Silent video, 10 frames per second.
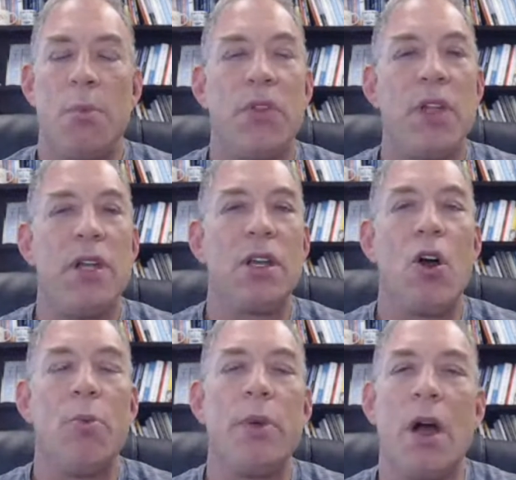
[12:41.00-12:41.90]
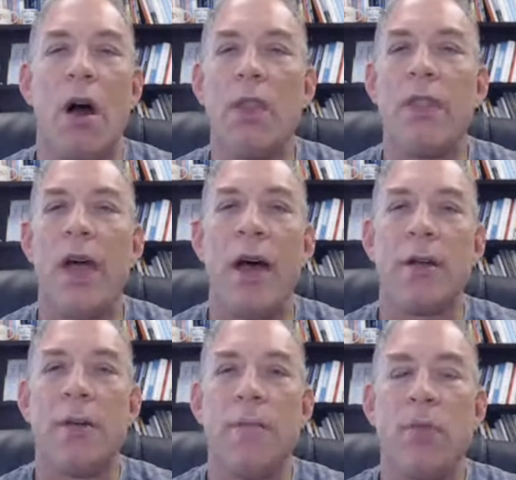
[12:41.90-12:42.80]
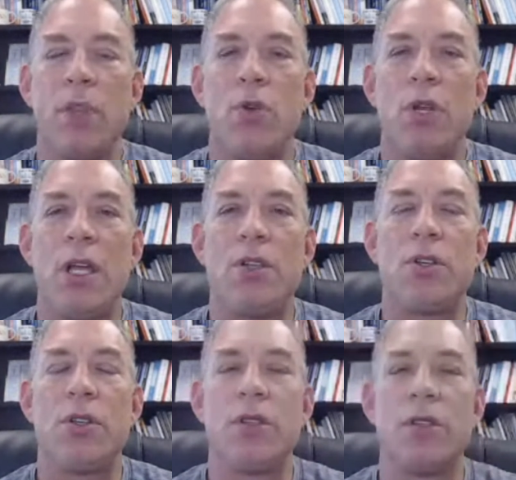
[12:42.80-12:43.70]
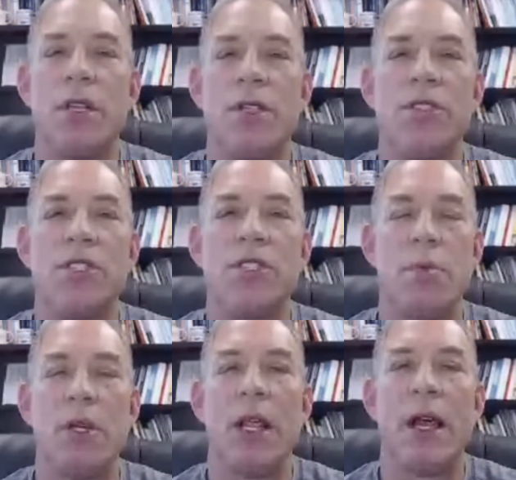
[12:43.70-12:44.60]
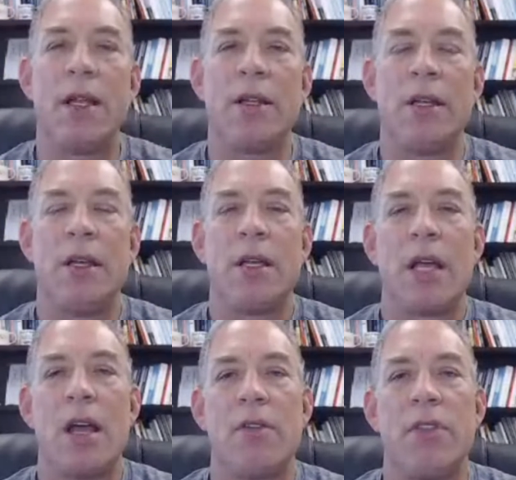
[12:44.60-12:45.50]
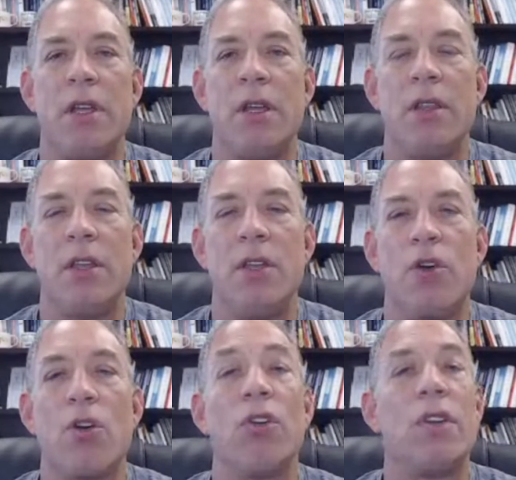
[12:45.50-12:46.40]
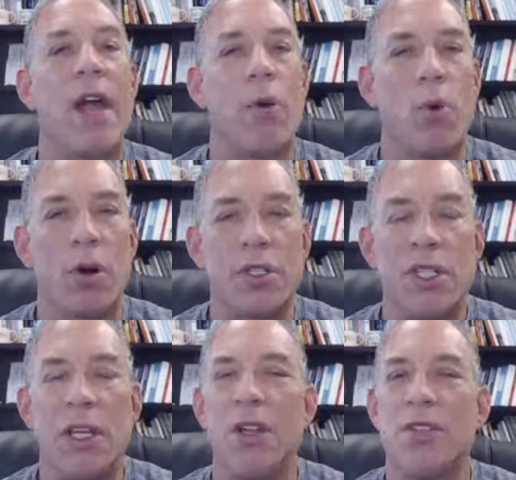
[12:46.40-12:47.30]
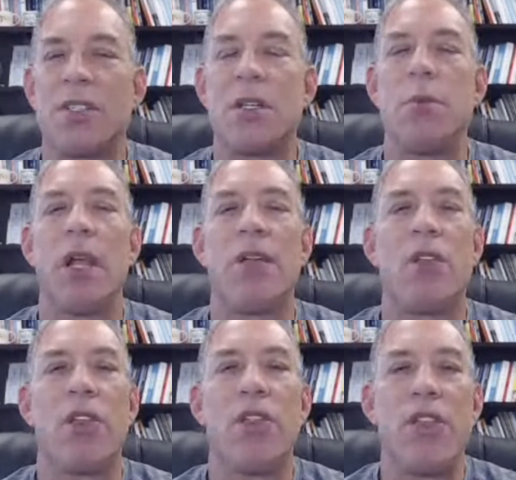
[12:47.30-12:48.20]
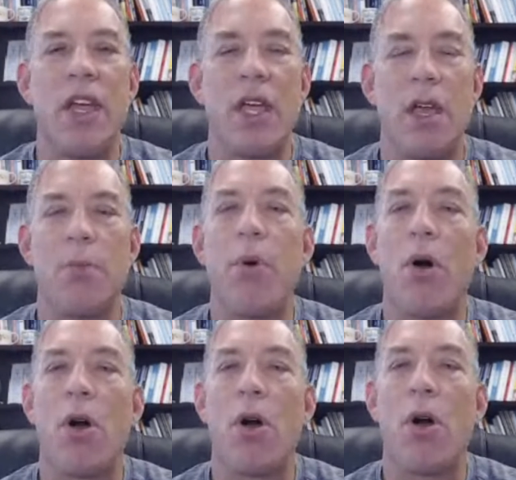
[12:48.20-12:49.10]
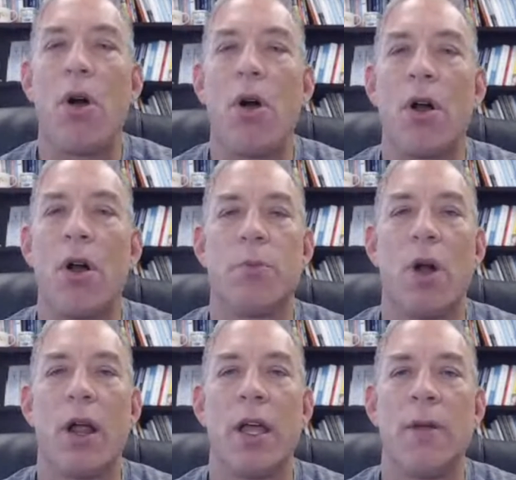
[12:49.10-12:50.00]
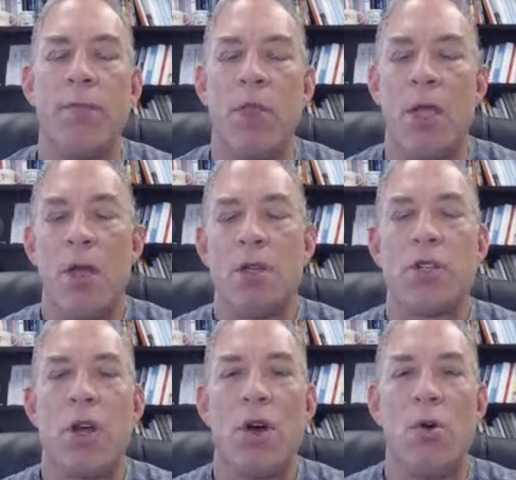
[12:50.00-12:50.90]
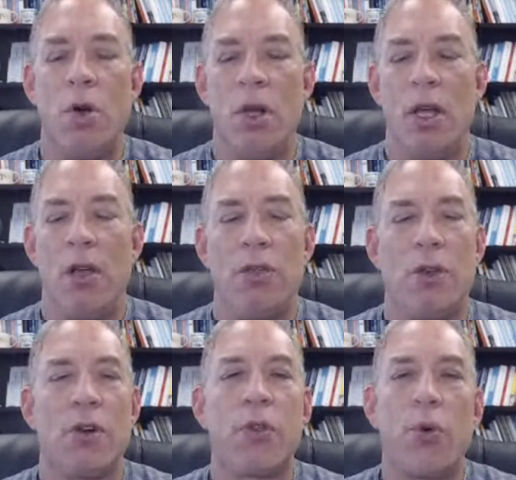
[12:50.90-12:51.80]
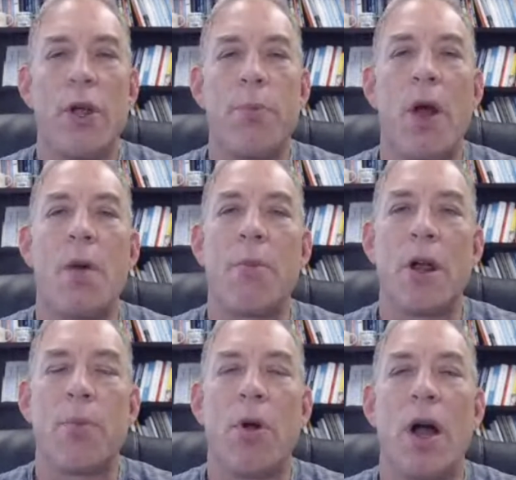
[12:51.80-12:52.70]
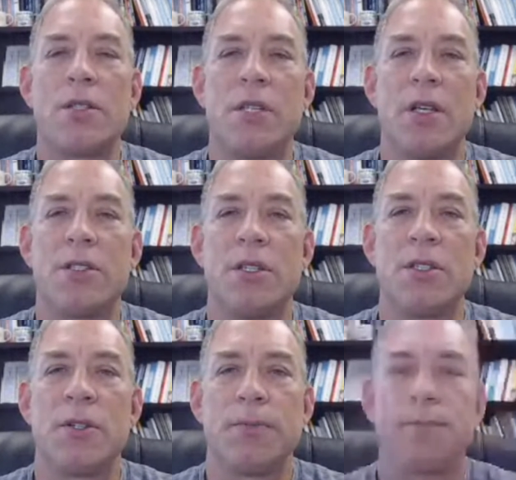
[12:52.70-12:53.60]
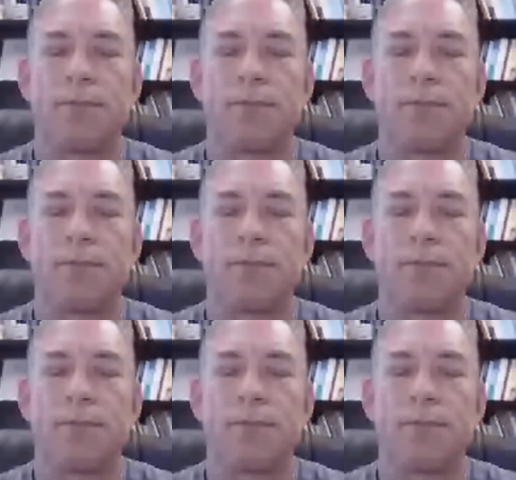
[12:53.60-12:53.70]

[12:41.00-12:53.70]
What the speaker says: But then to go beyond that, you need to then stimulate kind of the neural networks. You need to stimulate the thinking parts of the brain. So there are three primary processes